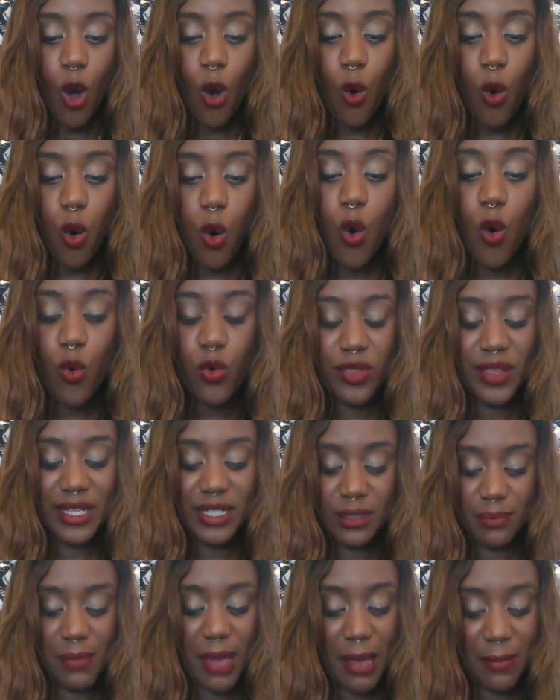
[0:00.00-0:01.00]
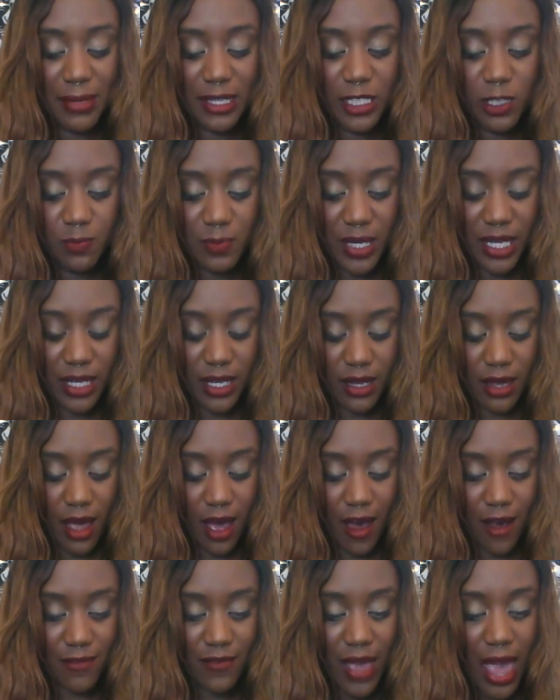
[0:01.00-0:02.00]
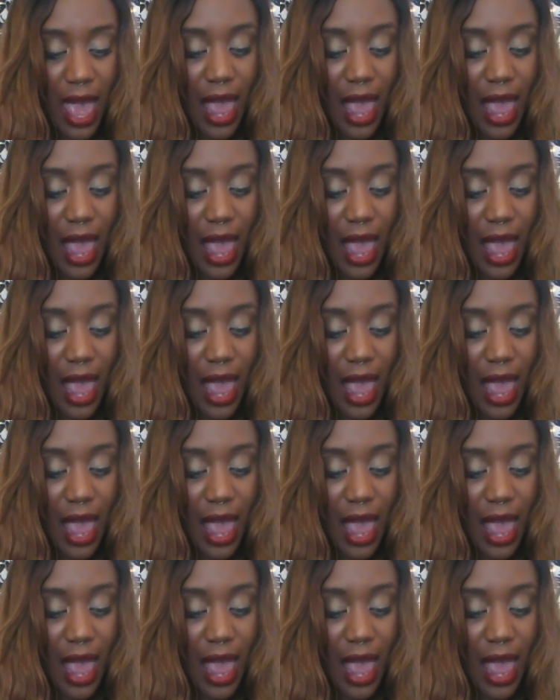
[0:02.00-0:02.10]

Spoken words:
who this may be speaking of.